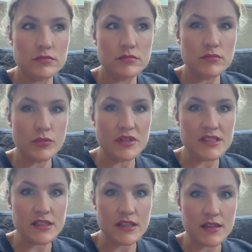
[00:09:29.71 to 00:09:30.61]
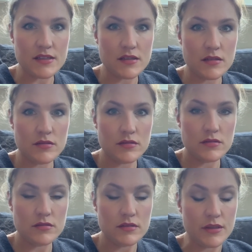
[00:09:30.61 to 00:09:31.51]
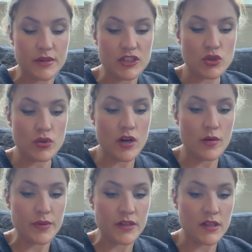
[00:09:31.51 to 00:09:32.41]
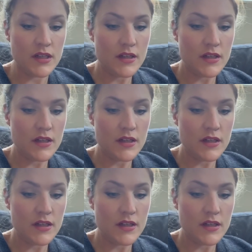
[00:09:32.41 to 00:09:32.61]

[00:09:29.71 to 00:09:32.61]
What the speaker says: I'm going to say textiles, anyway, it's John Arbon.